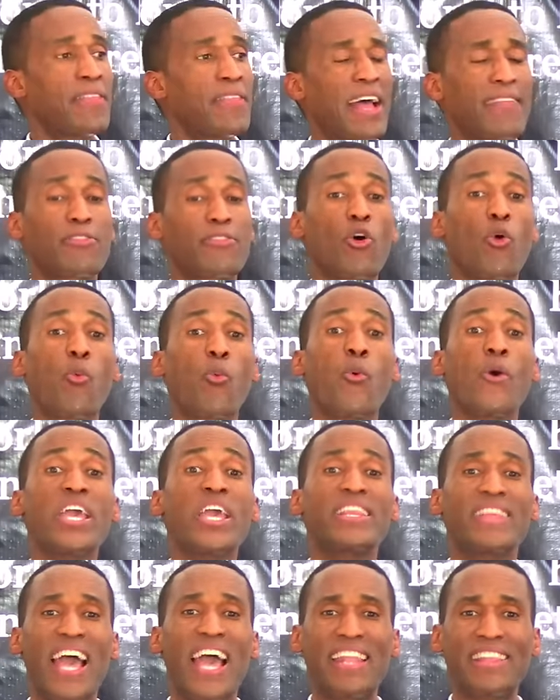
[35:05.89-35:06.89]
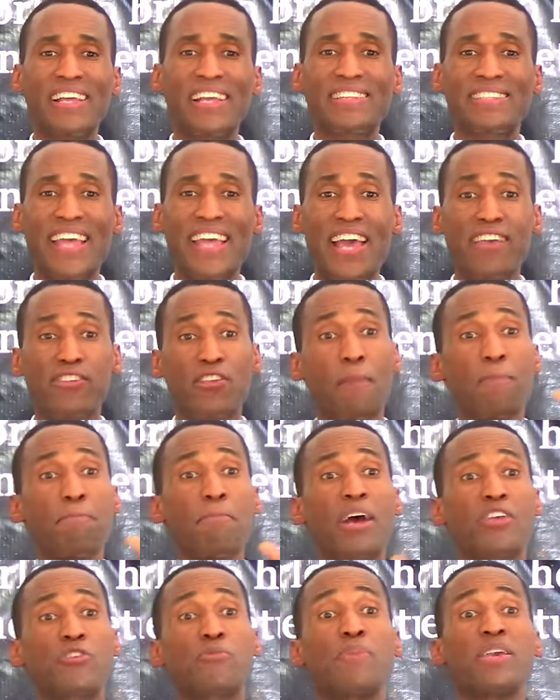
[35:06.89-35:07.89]
that the wheat and the tares
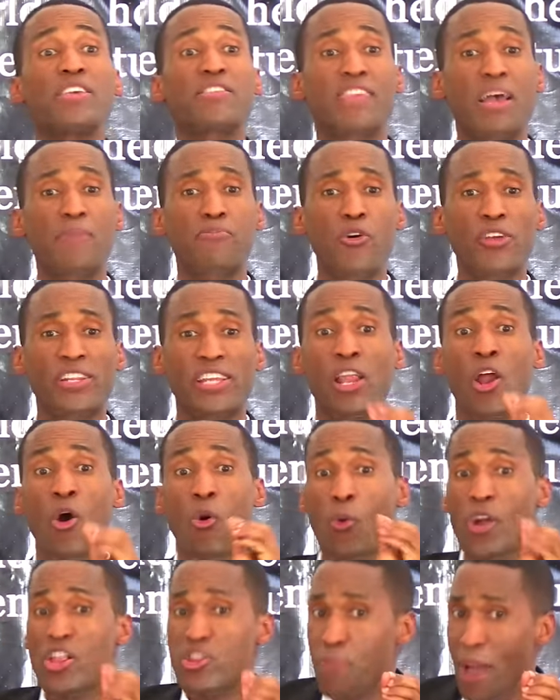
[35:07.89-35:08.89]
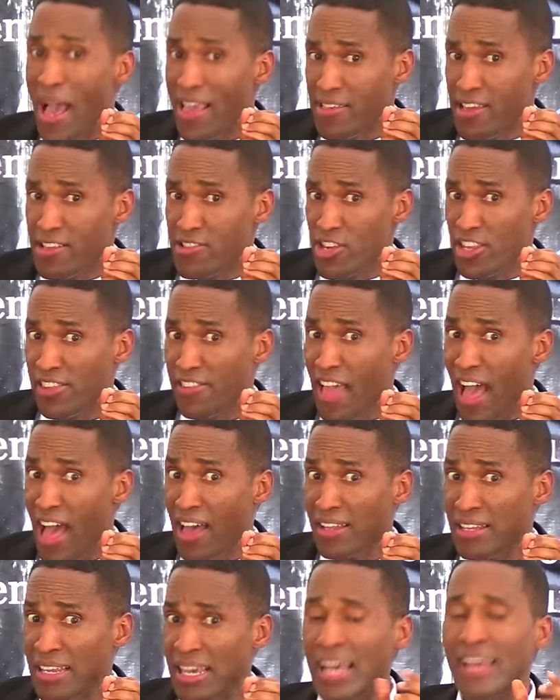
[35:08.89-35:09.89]
must be separated. Which passage is
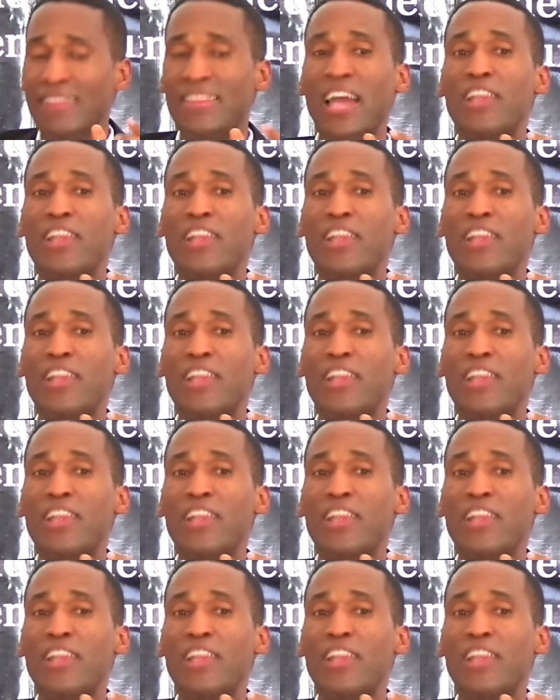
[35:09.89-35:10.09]
that?